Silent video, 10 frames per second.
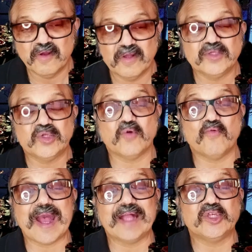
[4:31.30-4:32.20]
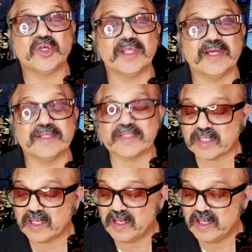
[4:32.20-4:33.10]
Tarantulas.
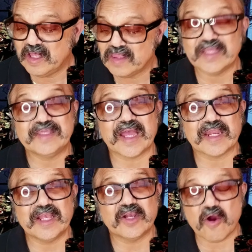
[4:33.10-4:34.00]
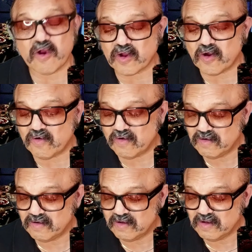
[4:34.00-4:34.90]
The Deadly Cargo.
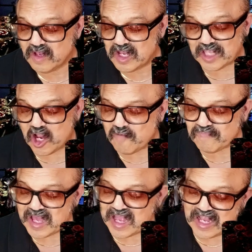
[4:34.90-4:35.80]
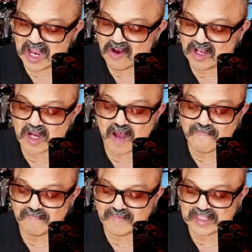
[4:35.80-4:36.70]
An airplane carrying
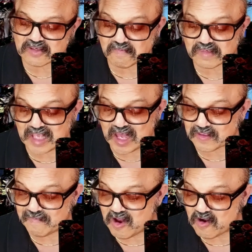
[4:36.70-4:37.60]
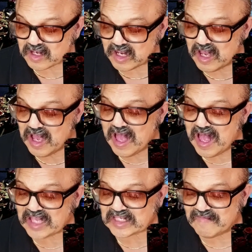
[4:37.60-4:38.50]
coffee beans from South America
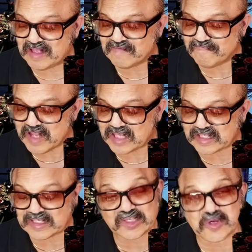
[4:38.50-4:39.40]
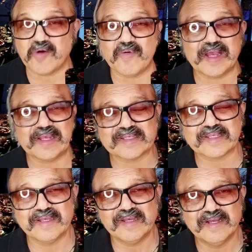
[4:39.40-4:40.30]
has some unpleasant stowaways.
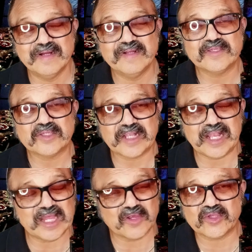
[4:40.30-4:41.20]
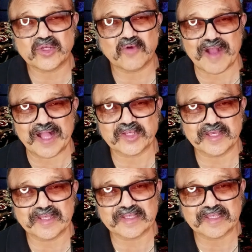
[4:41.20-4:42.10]
Killer
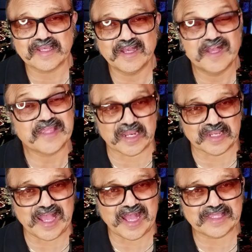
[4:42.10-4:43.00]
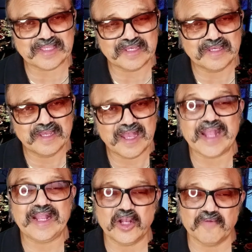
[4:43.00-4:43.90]
tarantulas that land
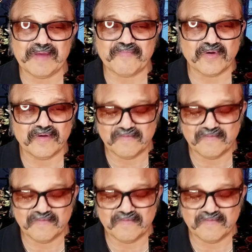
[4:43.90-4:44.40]
and kill people.